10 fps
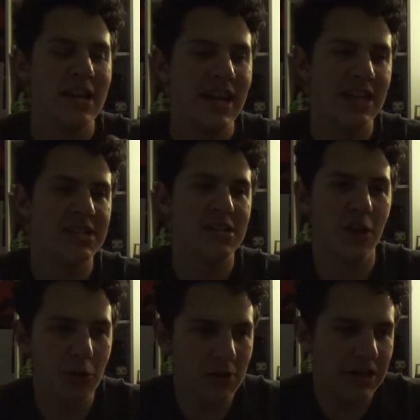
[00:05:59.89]
it's
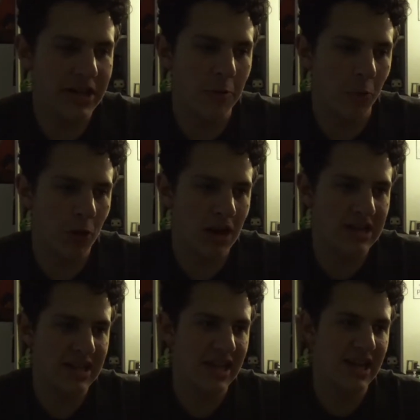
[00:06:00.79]
totally
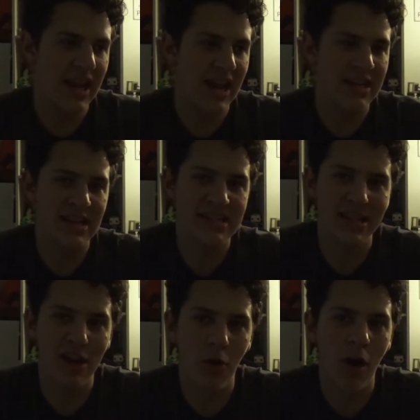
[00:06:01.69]
warranted. It
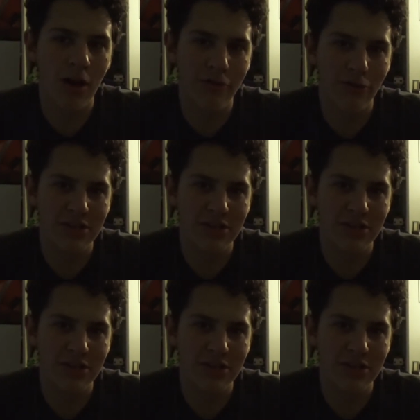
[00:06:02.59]
doesn't go on for